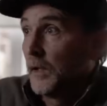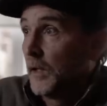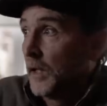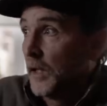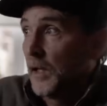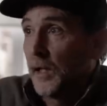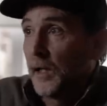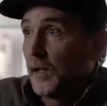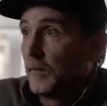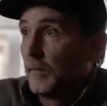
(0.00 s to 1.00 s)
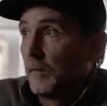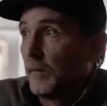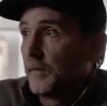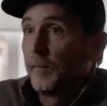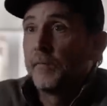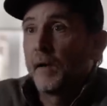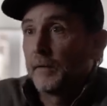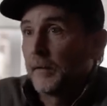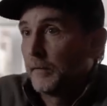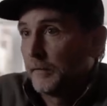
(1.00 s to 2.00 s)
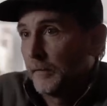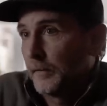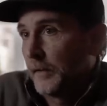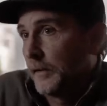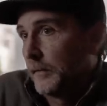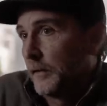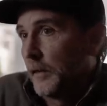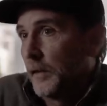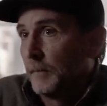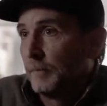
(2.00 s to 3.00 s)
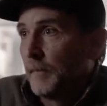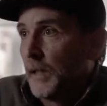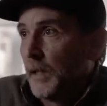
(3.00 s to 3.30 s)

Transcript: uh, dumbfounded, right? Um,